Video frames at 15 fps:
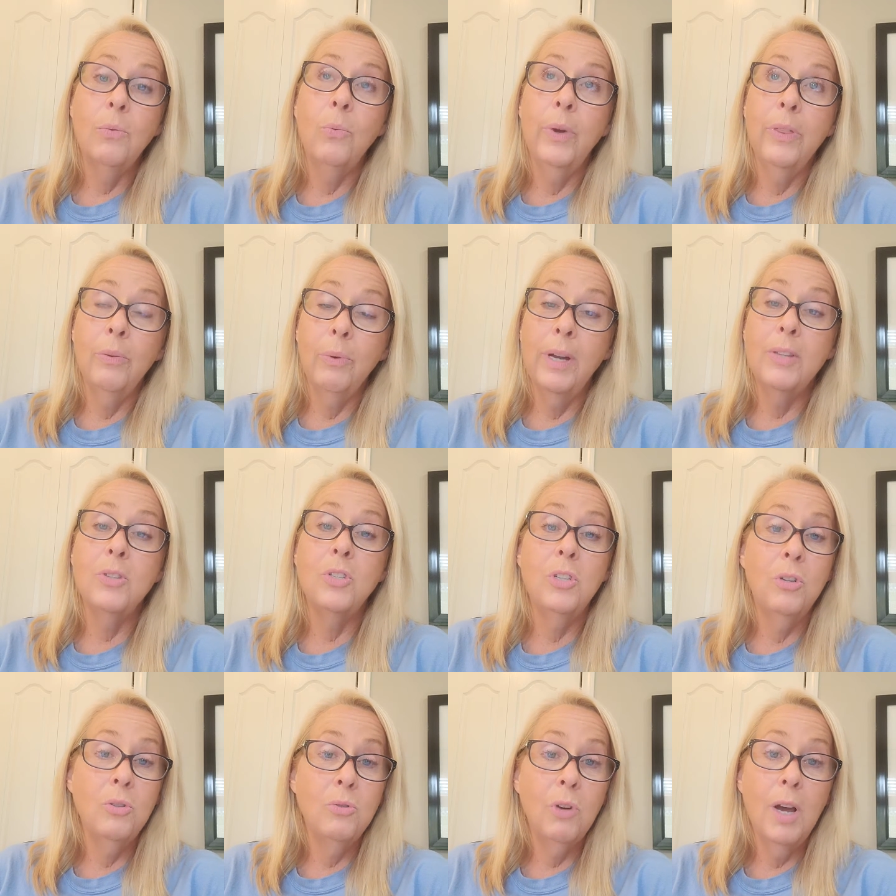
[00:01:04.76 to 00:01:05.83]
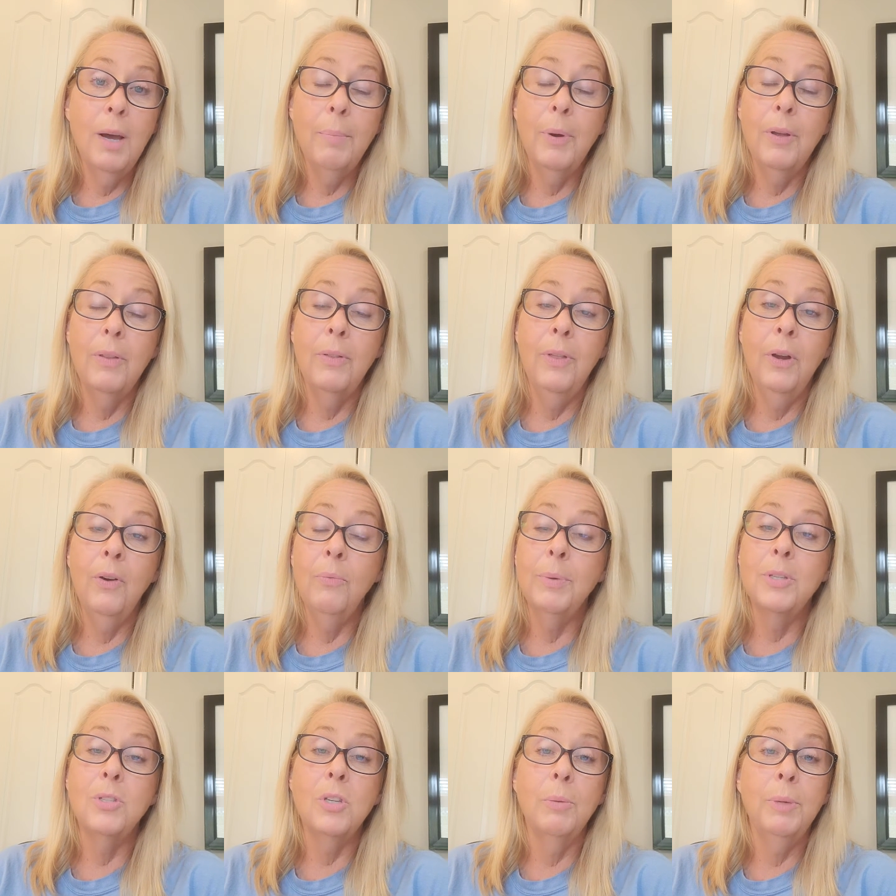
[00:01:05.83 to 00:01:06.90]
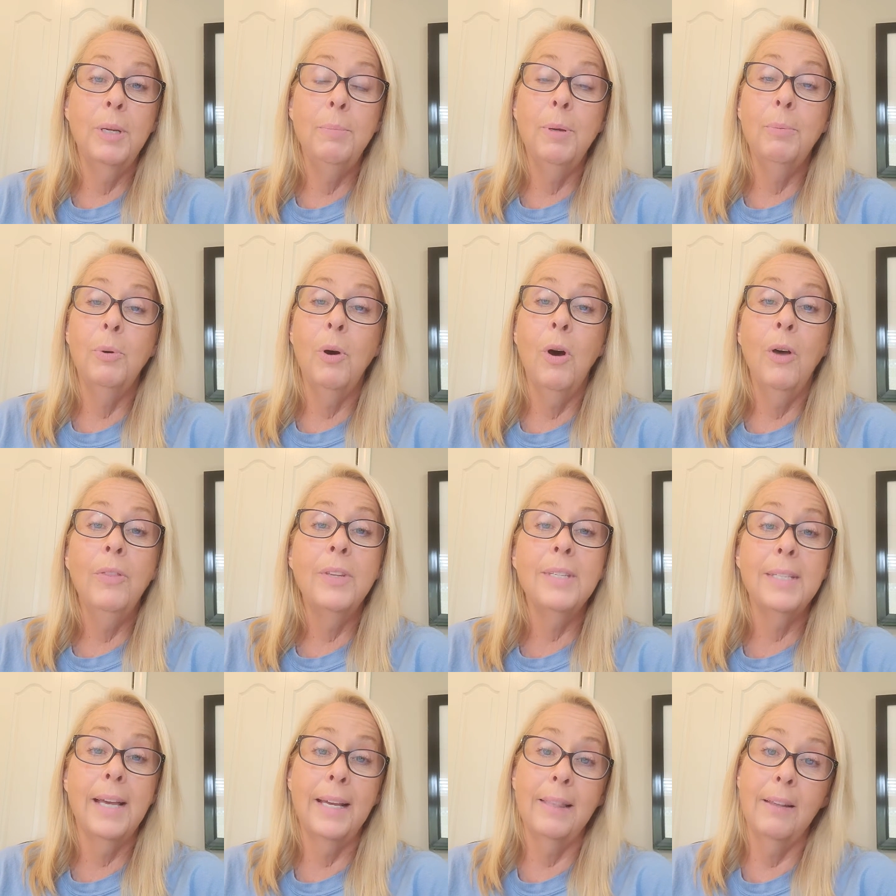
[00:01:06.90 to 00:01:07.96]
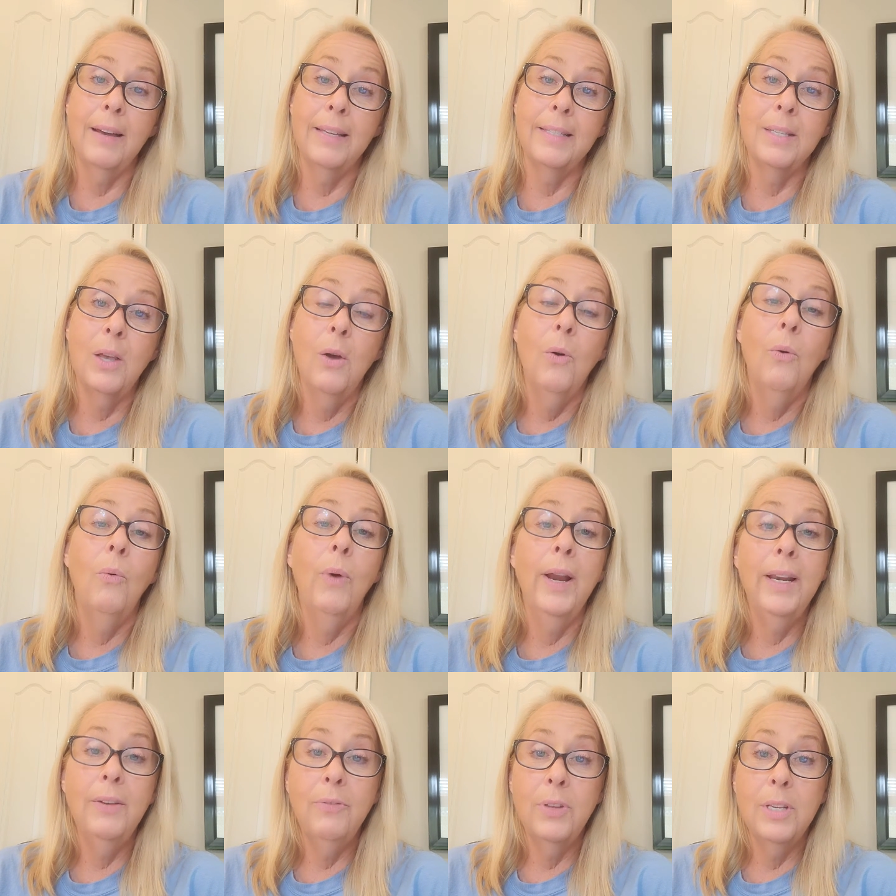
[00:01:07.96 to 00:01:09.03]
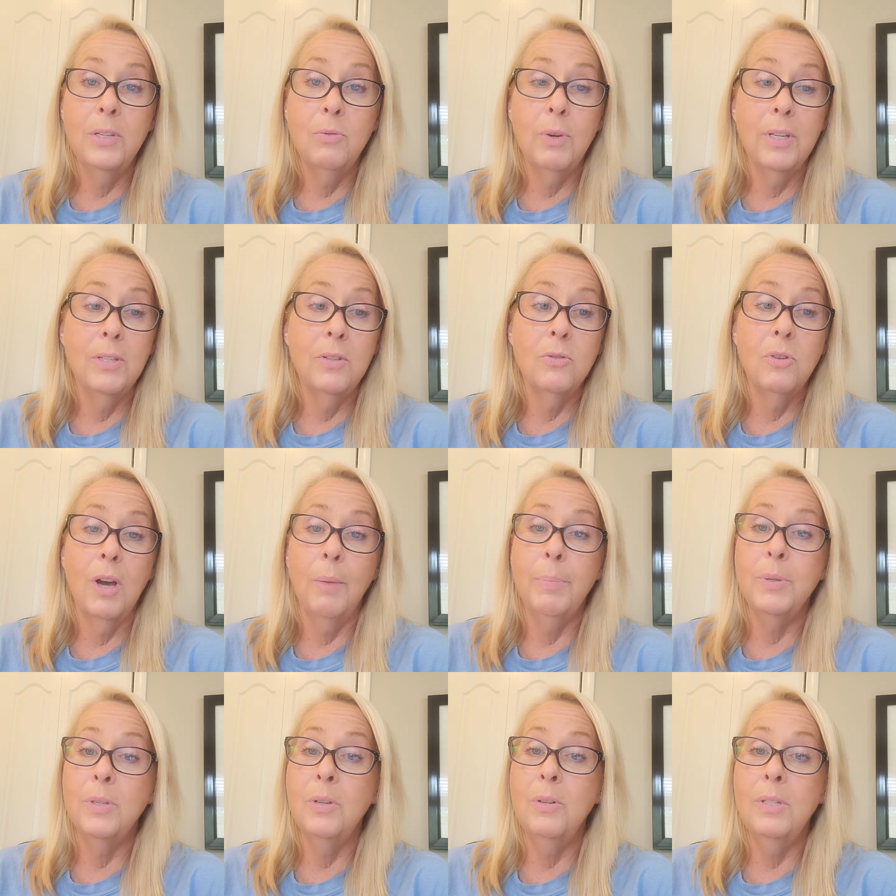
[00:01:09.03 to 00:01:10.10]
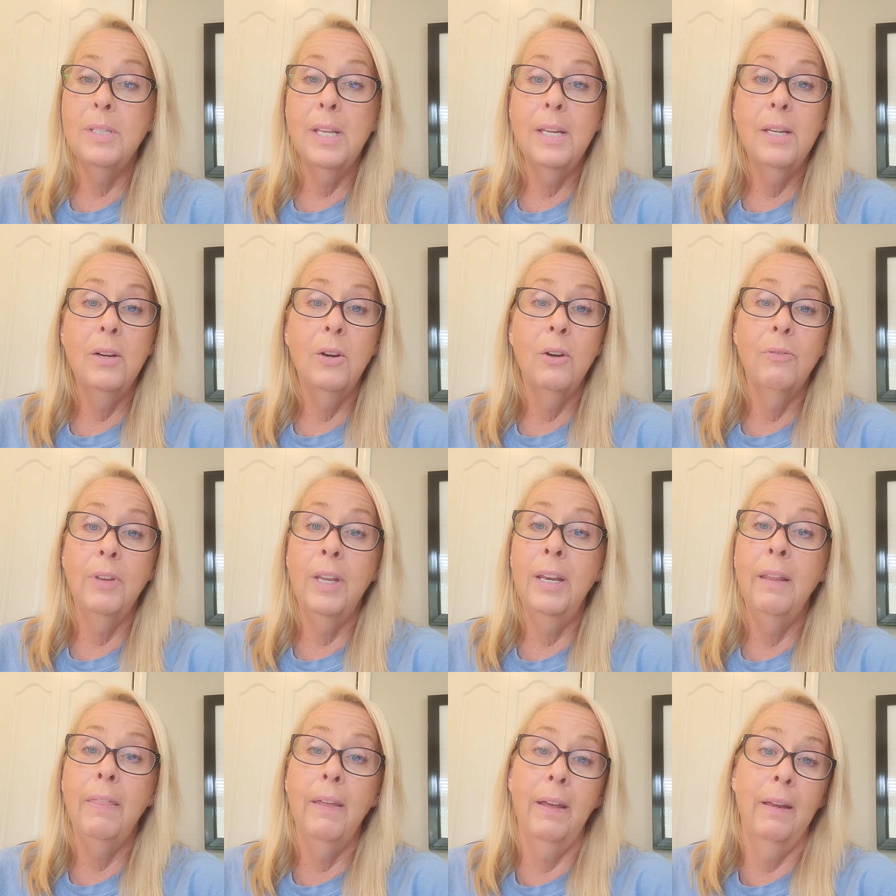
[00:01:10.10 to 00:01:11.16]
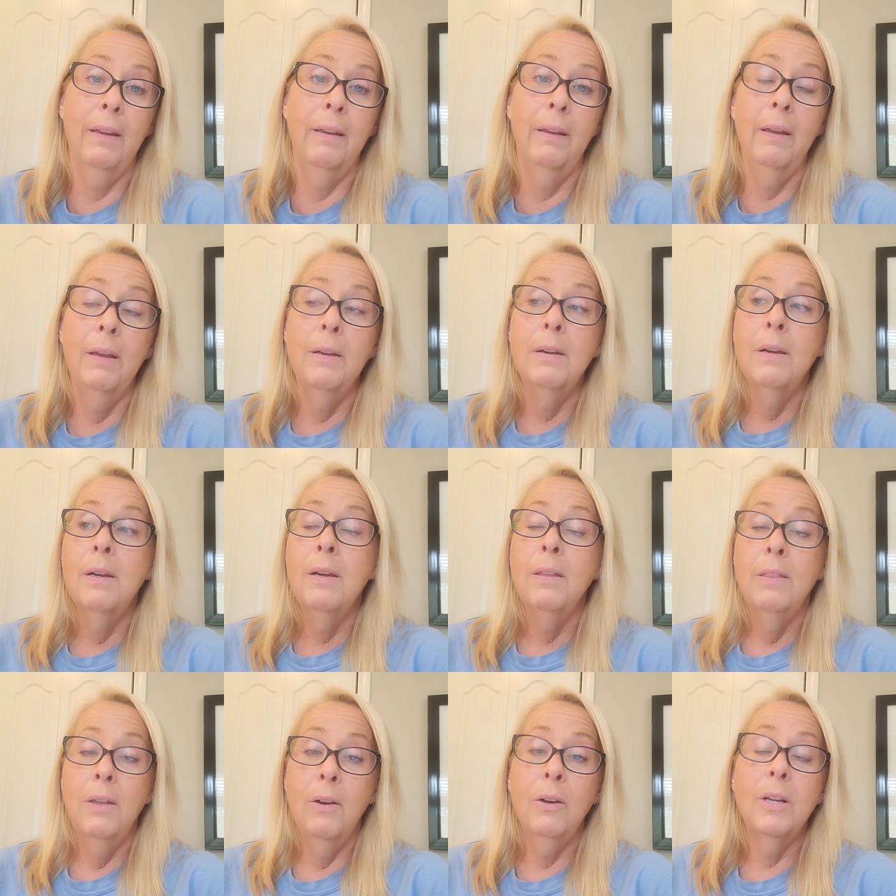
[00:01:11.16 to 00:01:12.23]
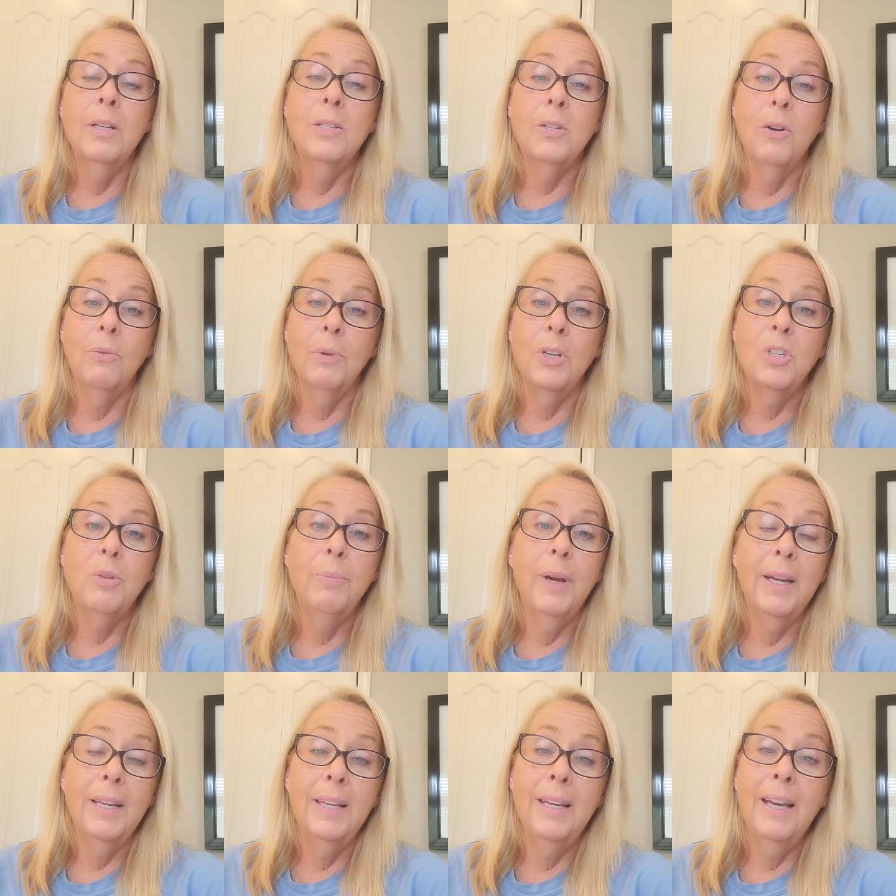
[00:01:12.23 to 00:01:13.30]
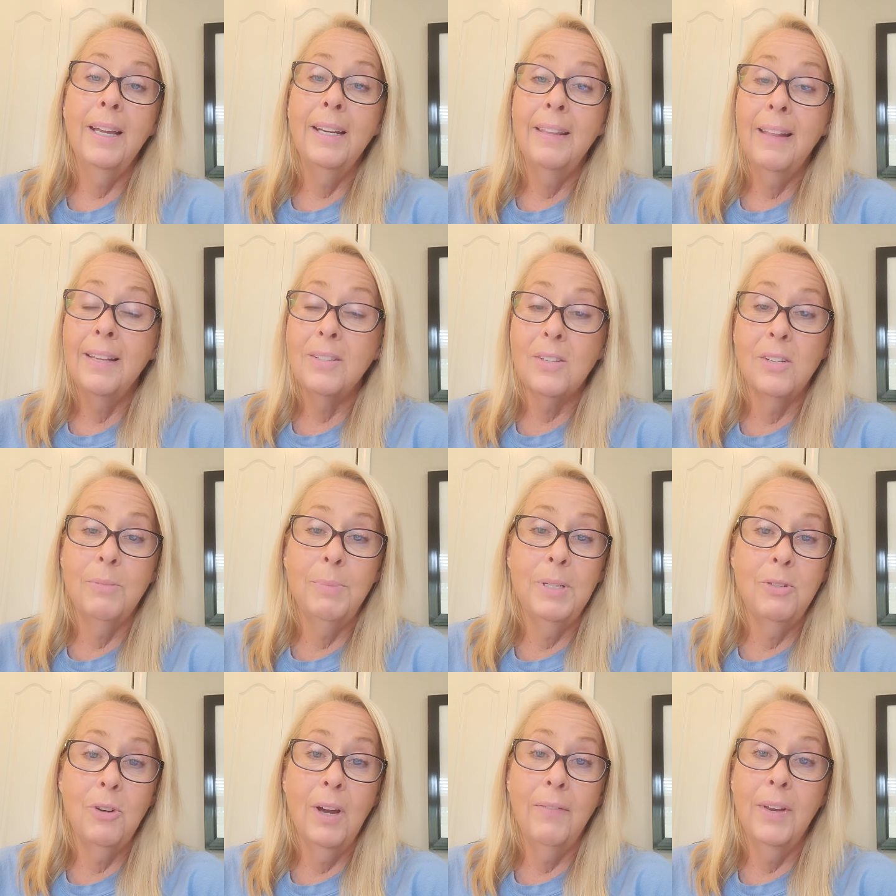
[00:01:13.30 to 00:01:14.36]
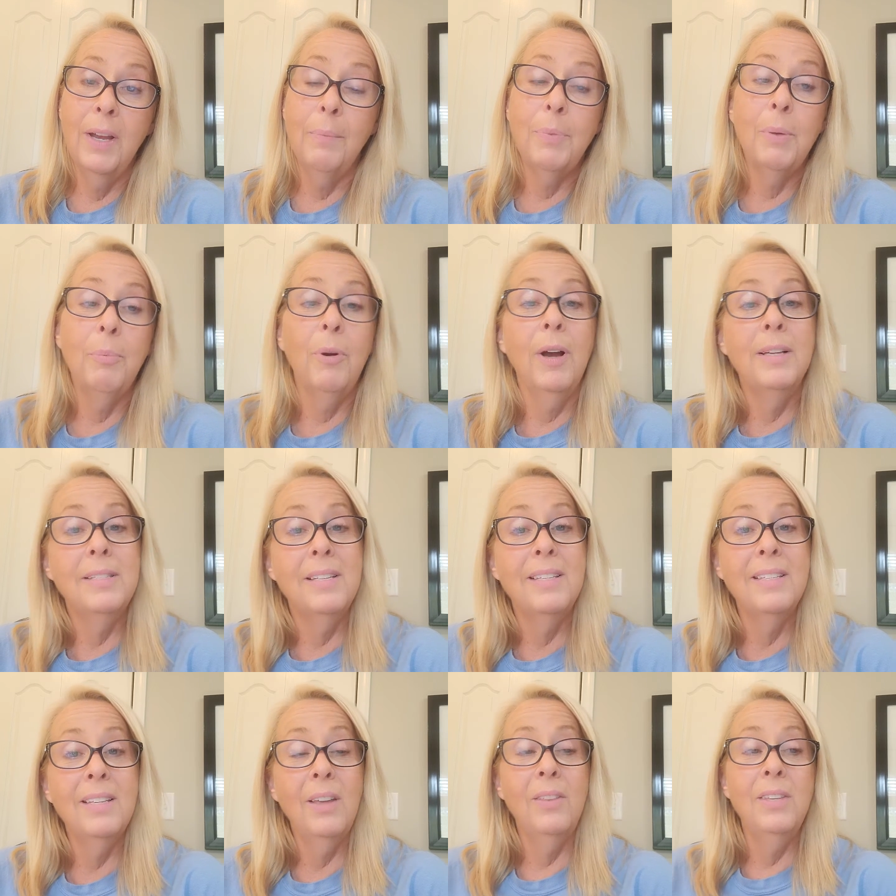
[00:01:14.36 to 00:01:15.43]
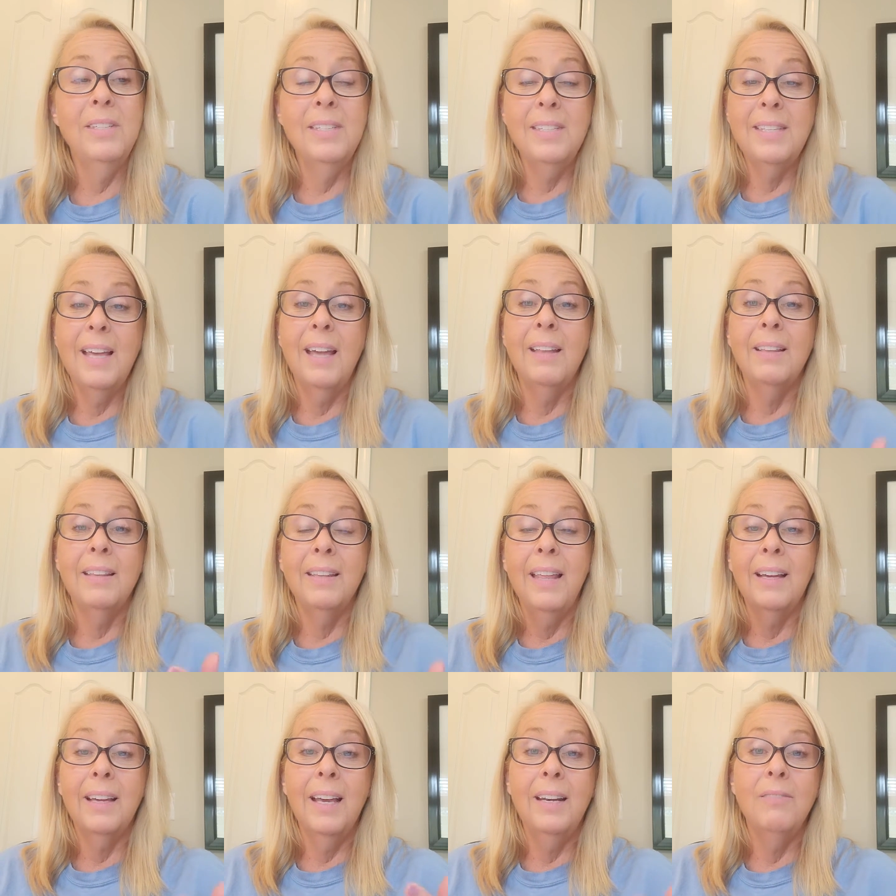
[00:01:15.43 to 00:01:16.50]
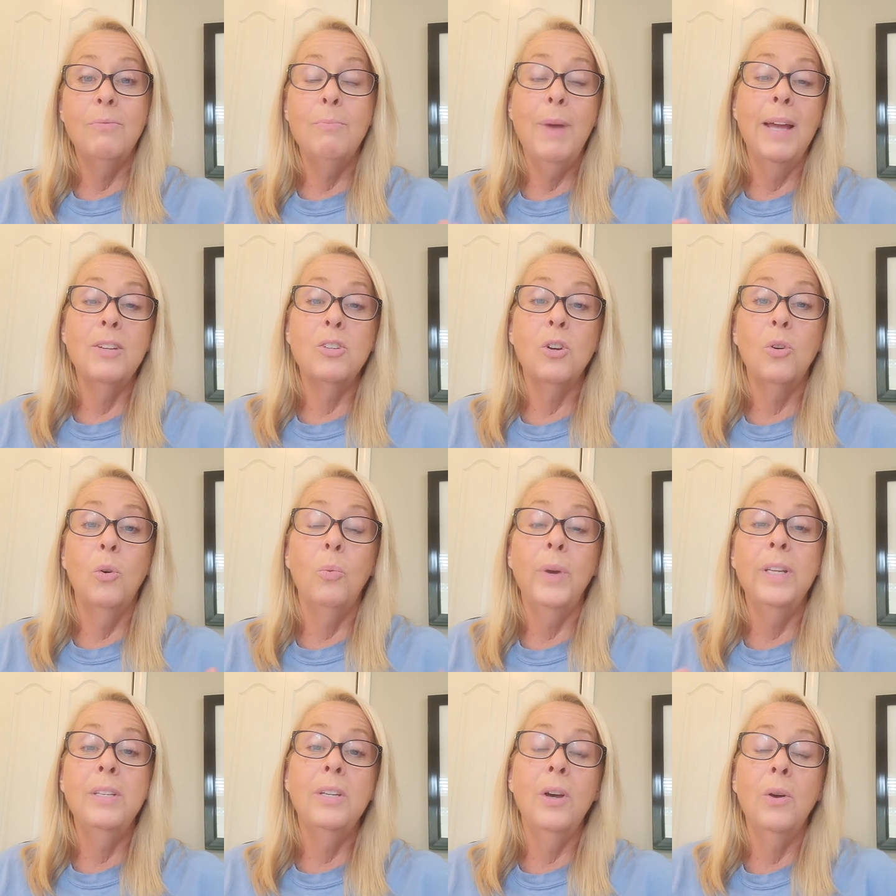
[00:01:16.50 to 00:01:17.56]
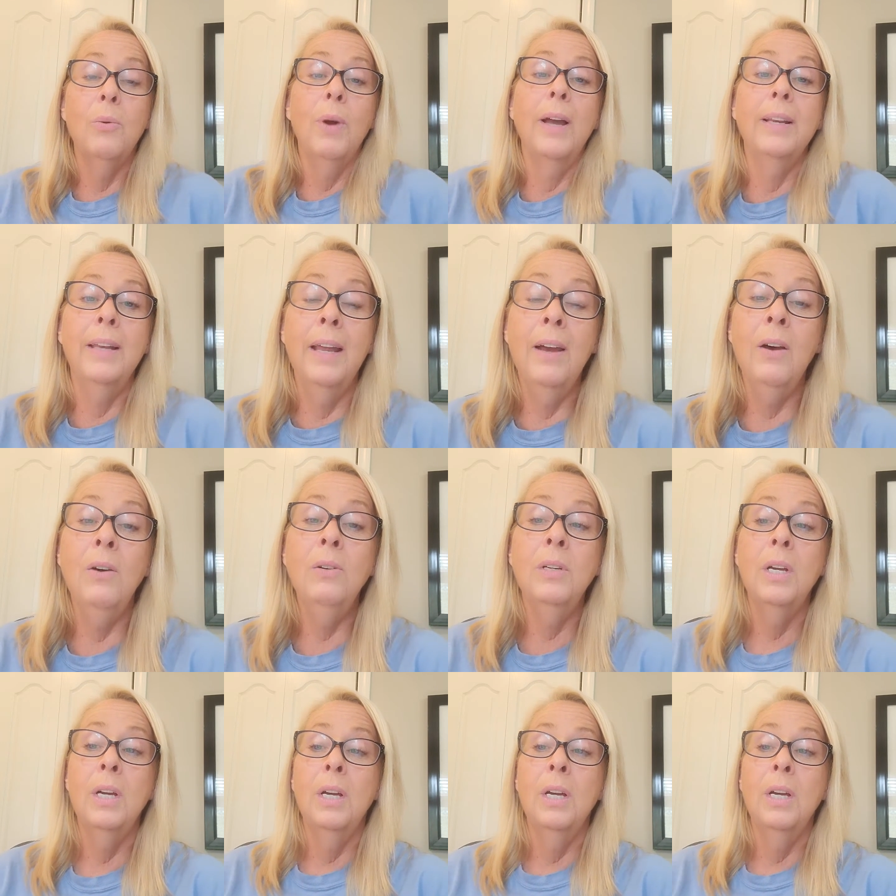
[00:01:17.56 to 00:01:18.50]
when the rates do drop, there have been so many people on the sidelines waiting for these rates to drop. As soon as they hear of anything, they're going to start rushing back in, and that's going to be driving up the prices. So this is that kind of magical window right now